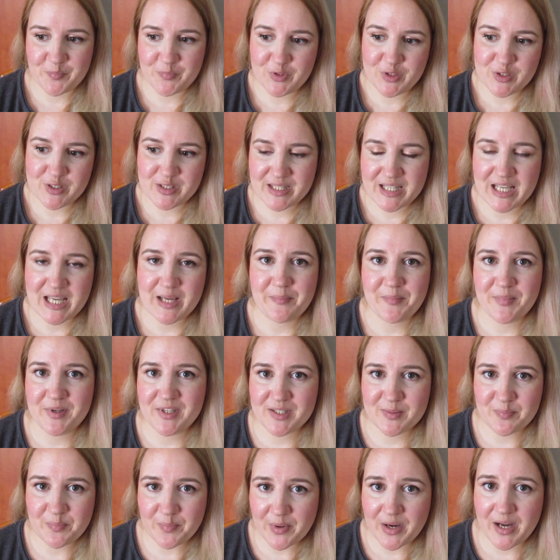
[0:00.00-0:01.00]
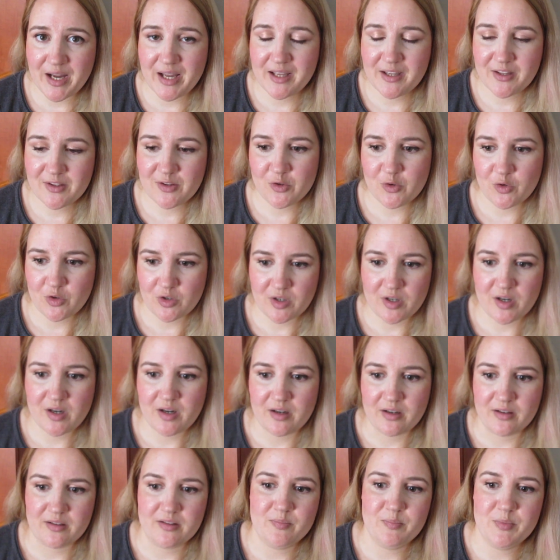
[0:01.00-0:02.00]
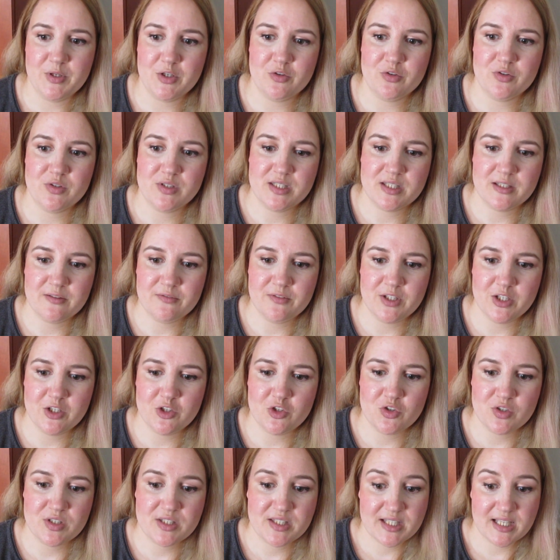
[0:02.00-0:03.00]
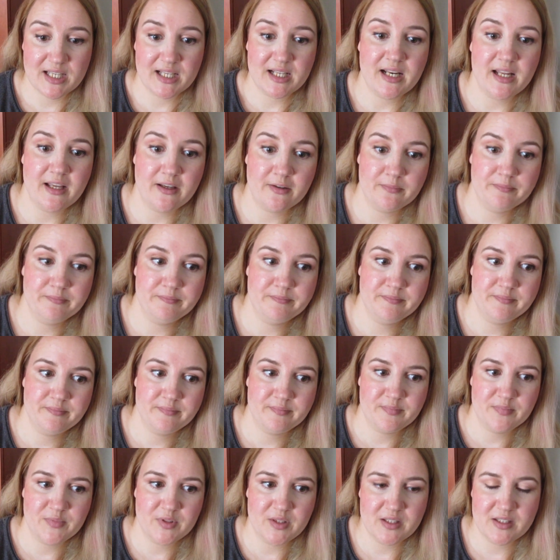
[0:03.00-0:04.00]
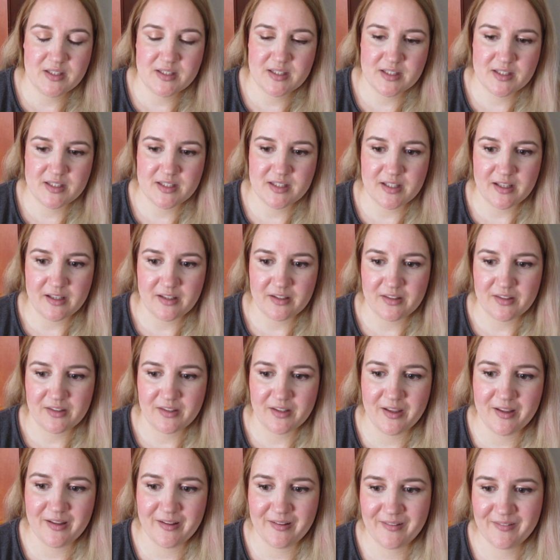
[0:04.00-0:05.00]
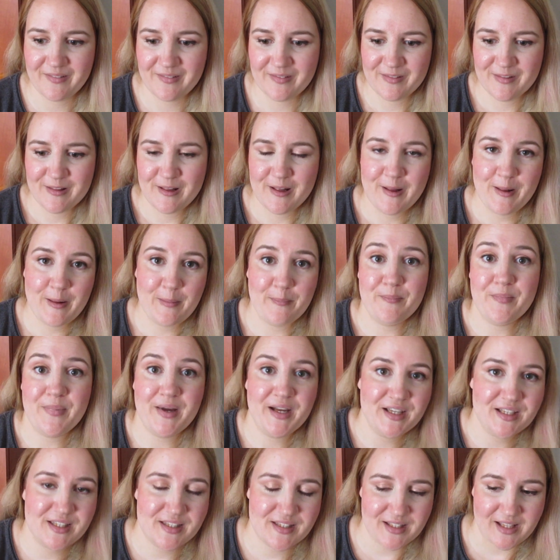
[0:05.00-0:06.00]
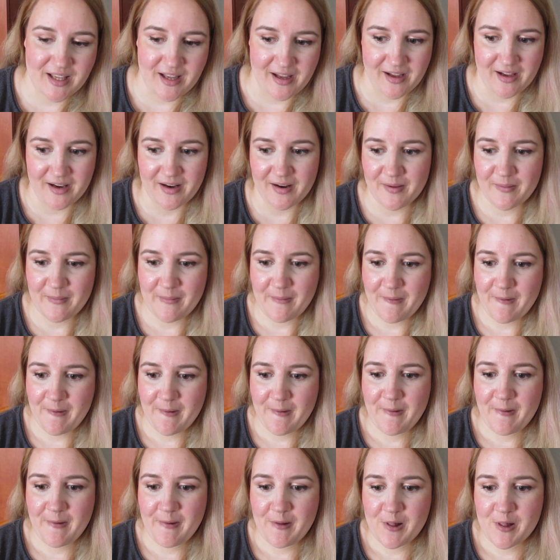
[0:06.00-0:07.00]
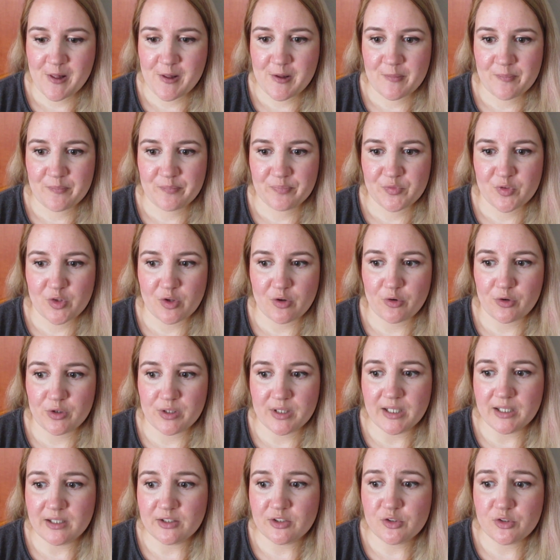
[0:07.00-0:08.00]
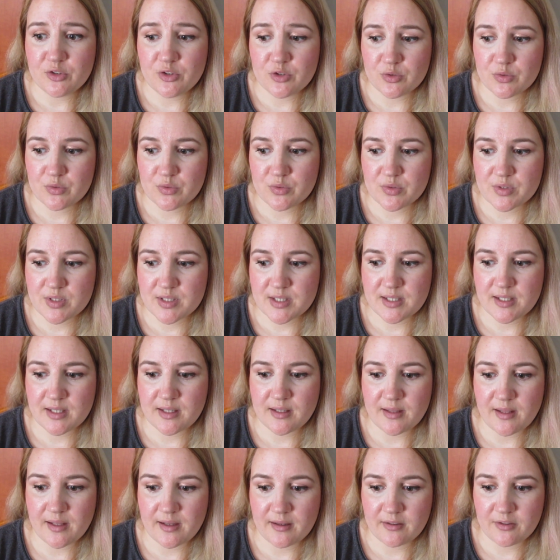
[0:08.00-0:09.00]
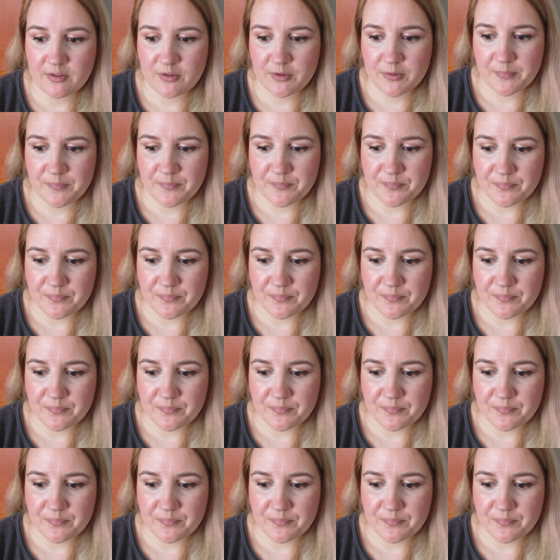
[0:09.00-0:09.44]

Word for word: the same as buying your art, because if they just say like, hmm, this is not my style, or that you see that